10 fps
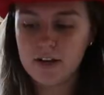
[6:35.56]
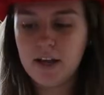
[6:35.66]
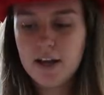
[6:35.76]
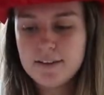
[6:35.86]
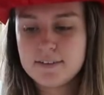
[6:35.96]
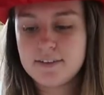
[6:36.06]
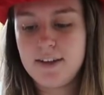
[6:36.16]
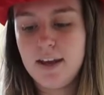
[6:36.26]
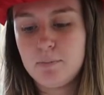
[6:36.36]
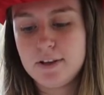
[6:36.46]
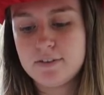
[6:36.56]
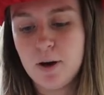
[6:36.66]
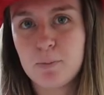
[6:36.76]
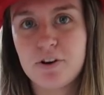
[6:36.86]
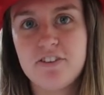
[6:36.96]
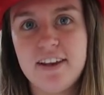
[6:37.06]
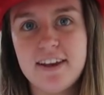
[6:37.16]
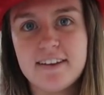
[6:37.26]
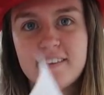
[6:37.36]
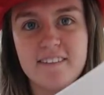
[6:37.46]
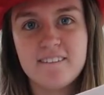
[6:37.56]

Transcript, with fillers: The next step is number six.